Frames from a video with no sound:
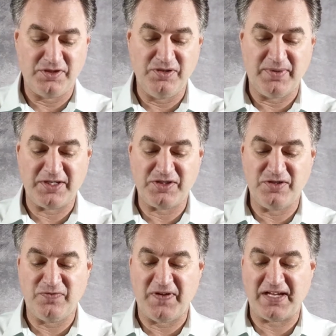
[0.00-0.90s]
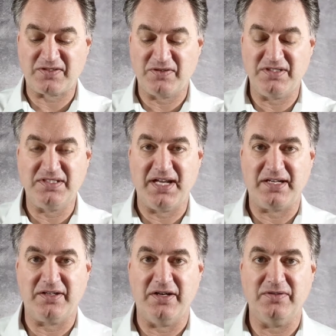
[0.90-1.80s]
Too much, too fast, couldn't
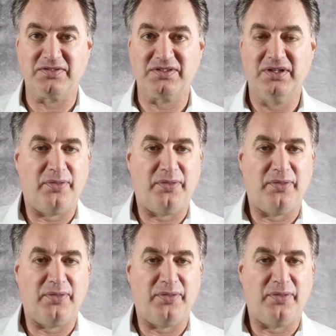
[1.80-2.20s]
take notes."